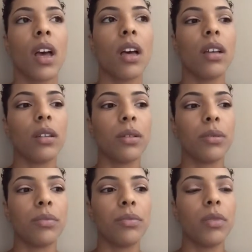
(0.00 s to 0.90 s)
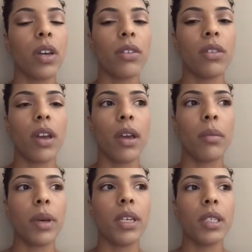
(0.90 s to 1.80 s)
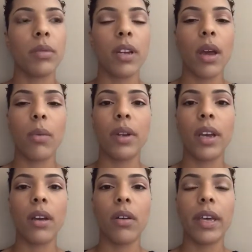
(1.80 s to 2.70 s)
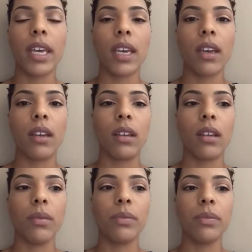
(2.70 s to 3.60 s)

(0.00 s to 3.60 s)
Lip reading: The other day my husband and I went out and